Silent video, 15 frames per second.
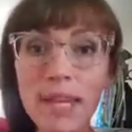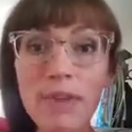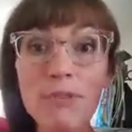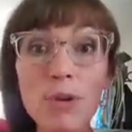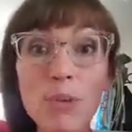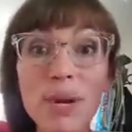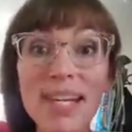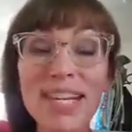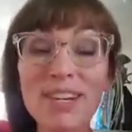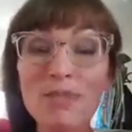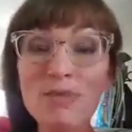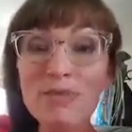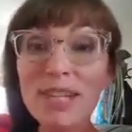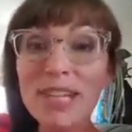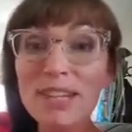If you want to
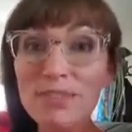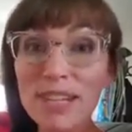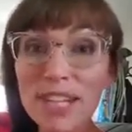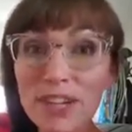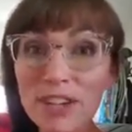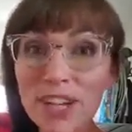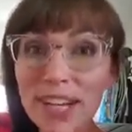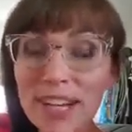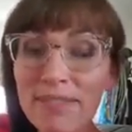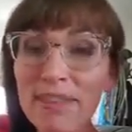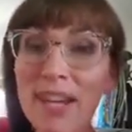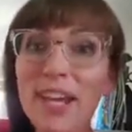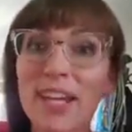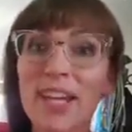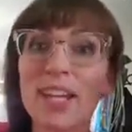get really, really creative,
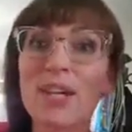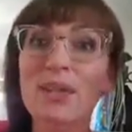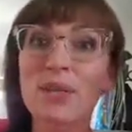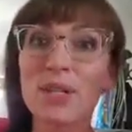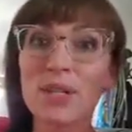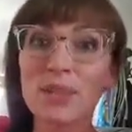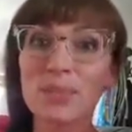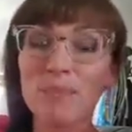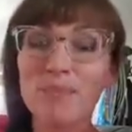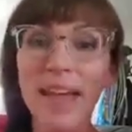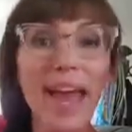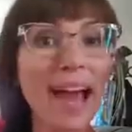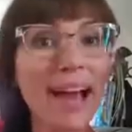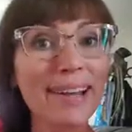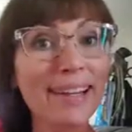here's what you do.
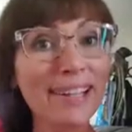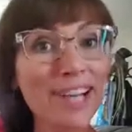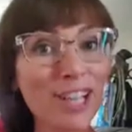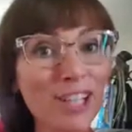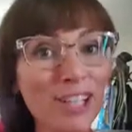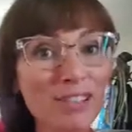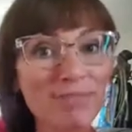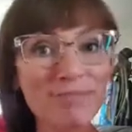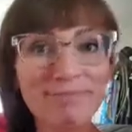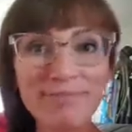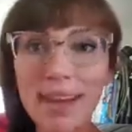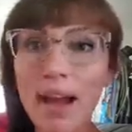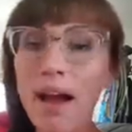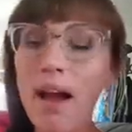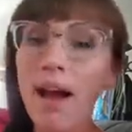Add in color.
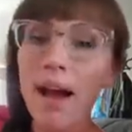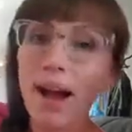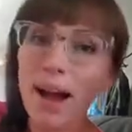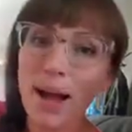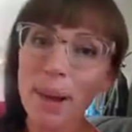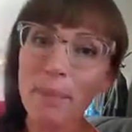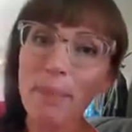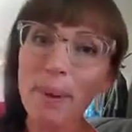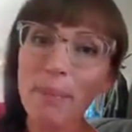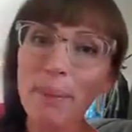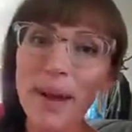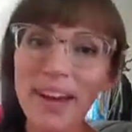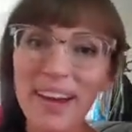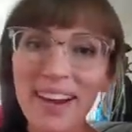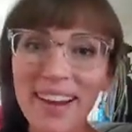
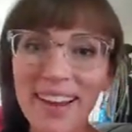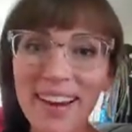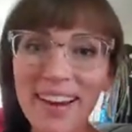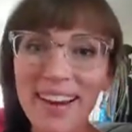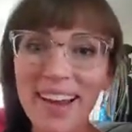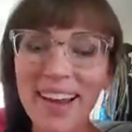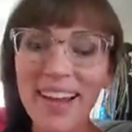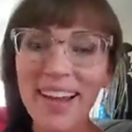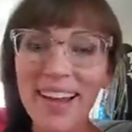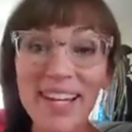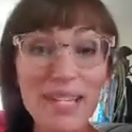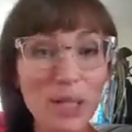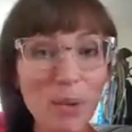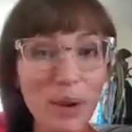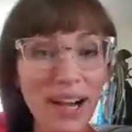Para la
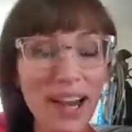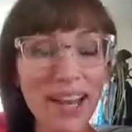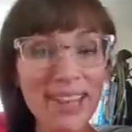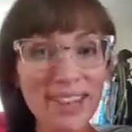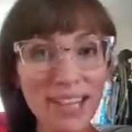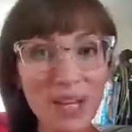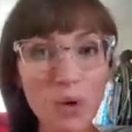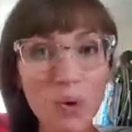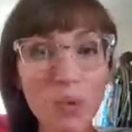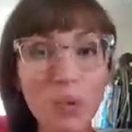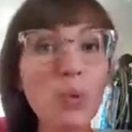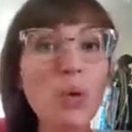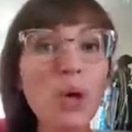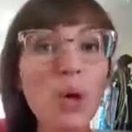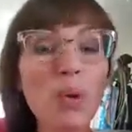escuela tengo
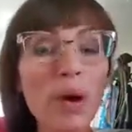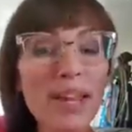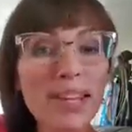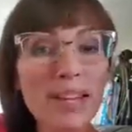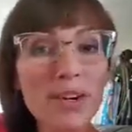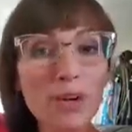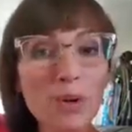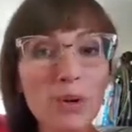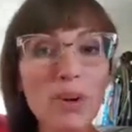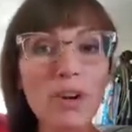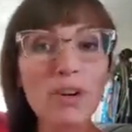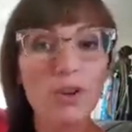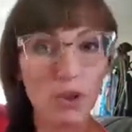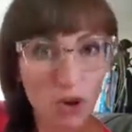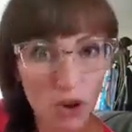un cuaderno
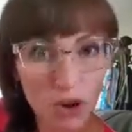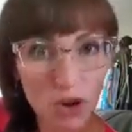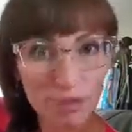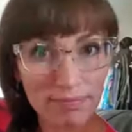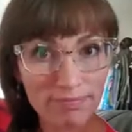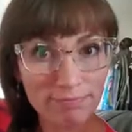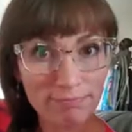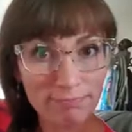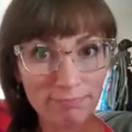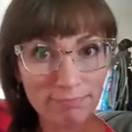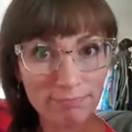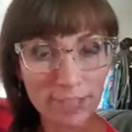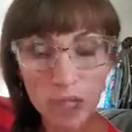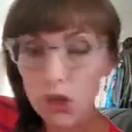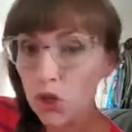rojo.
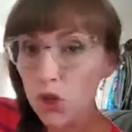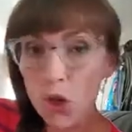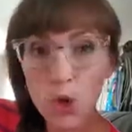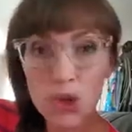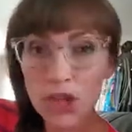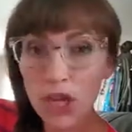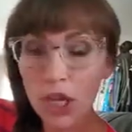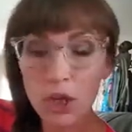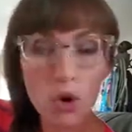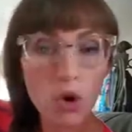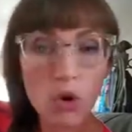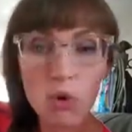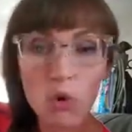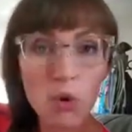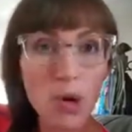No
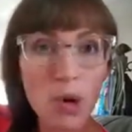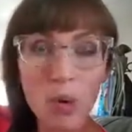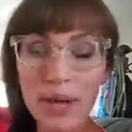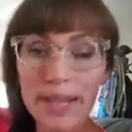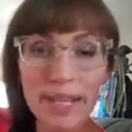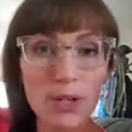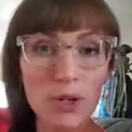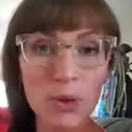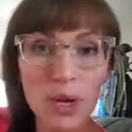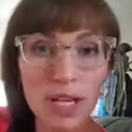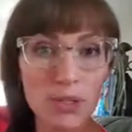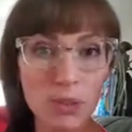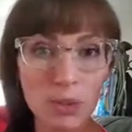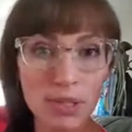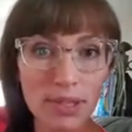tengo un cuaderno
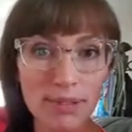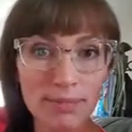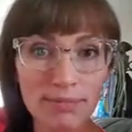azul.